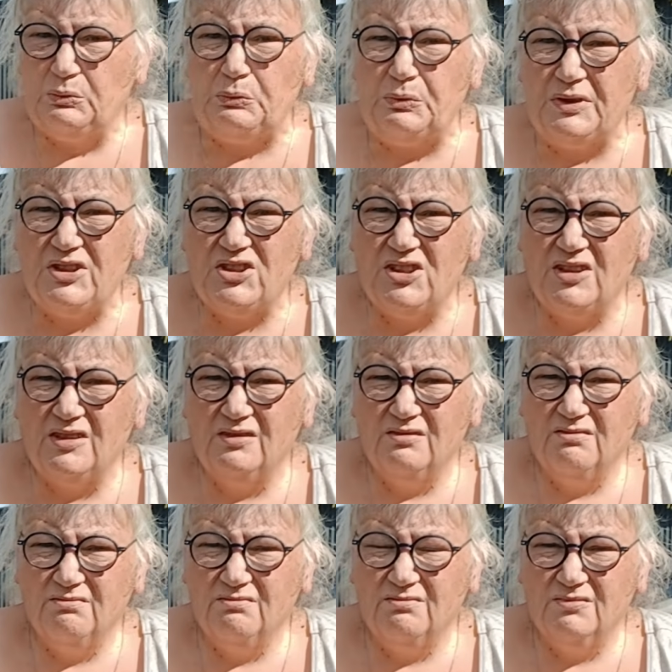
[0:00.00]
which,
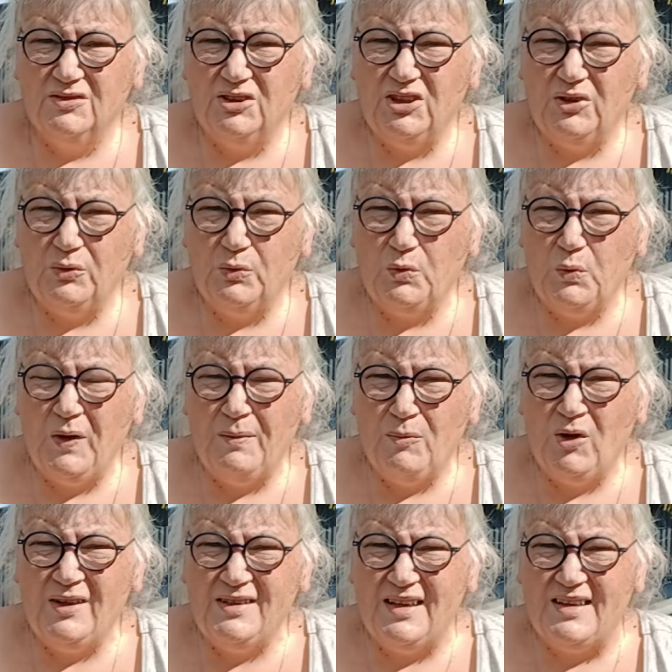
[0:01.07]
the way
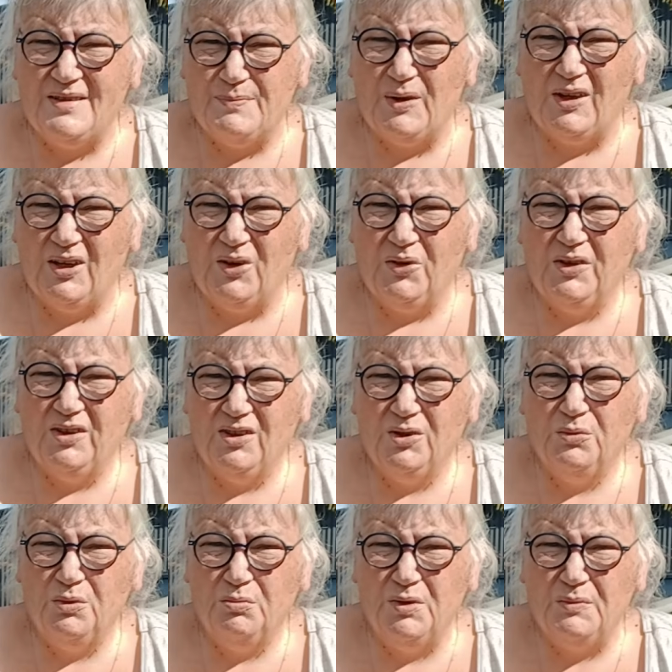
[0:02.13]
my day's been going, I
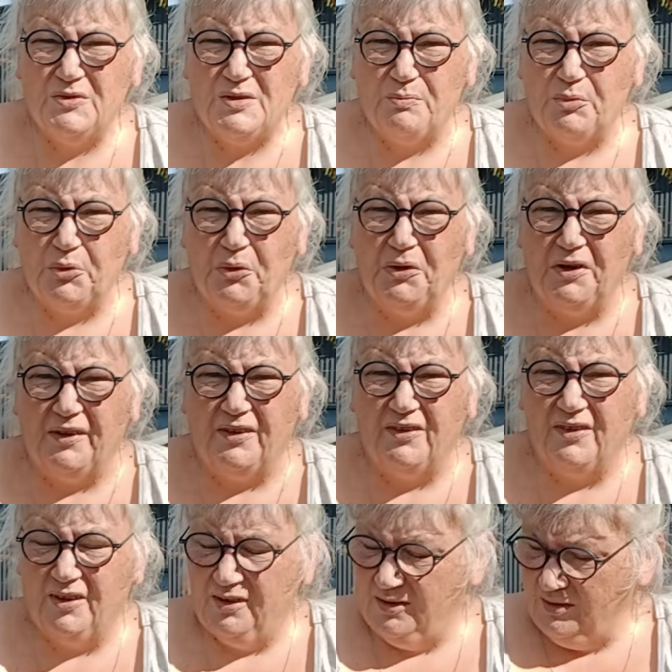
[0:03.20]
wouldn't be
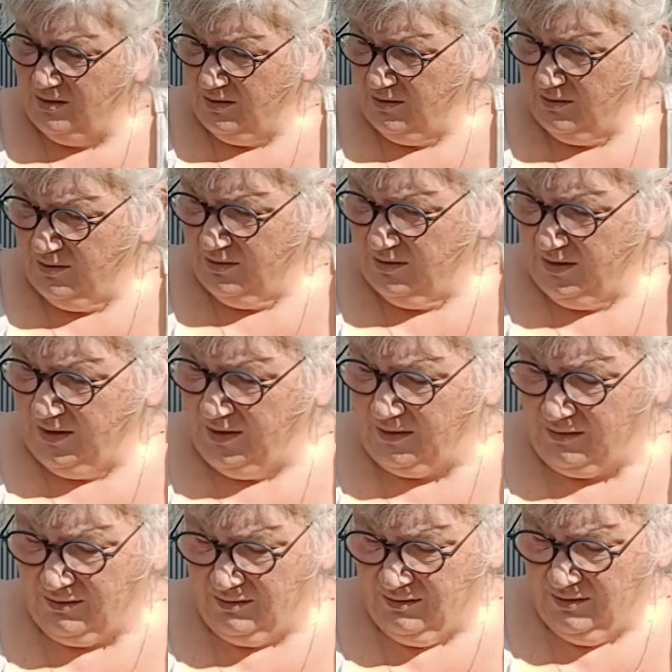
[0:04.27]
surprised.
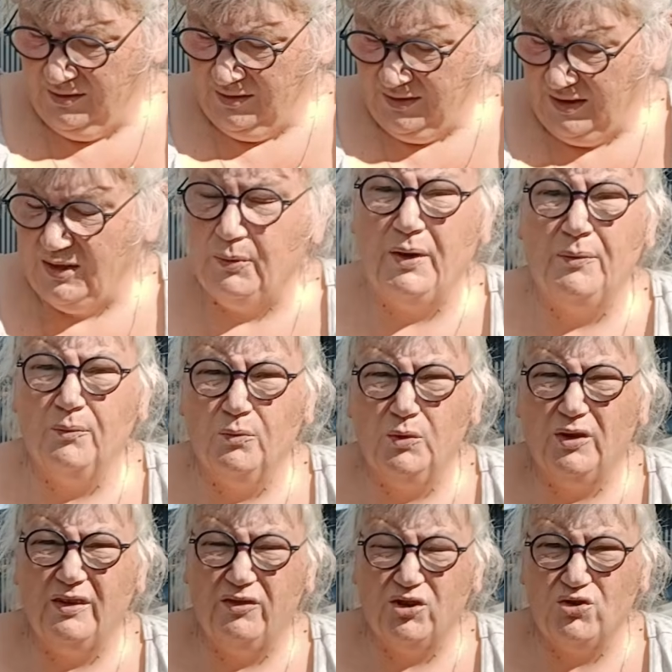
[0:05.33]
Yeah. Anyway,
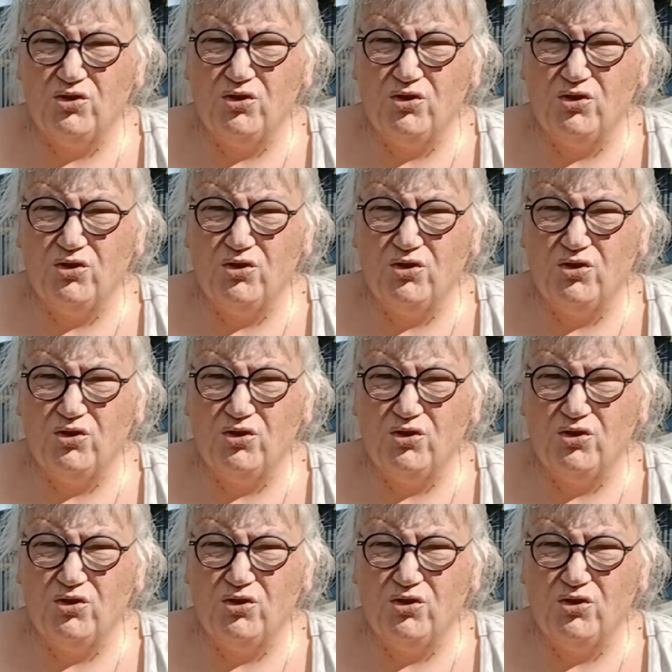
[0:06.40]
we'll give it a